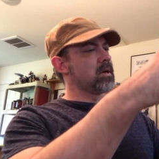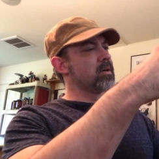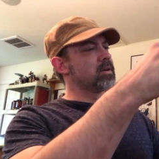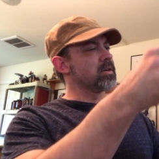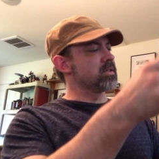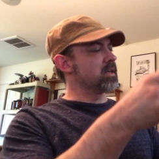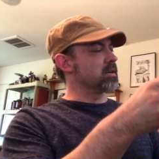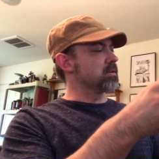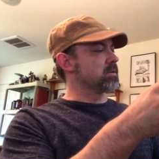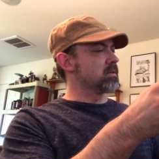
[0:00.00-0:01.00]
Oh, there are
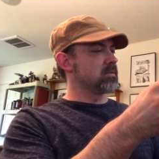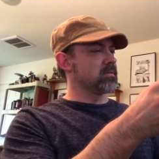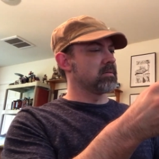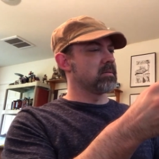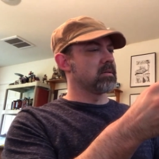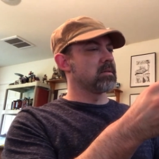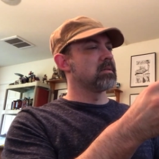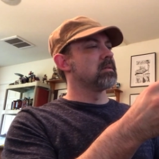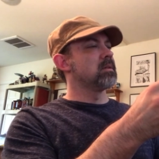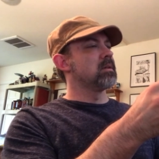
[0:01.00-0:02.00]
stickers
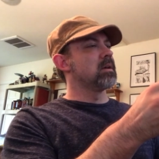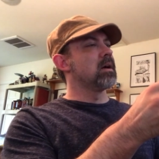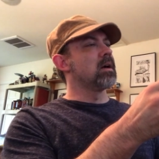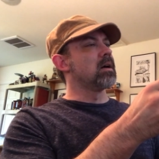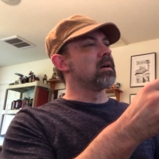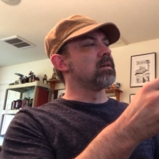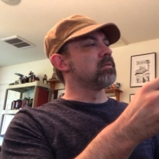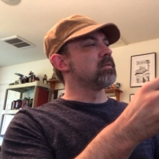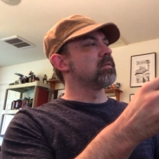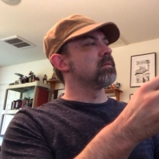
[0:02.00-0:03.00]
of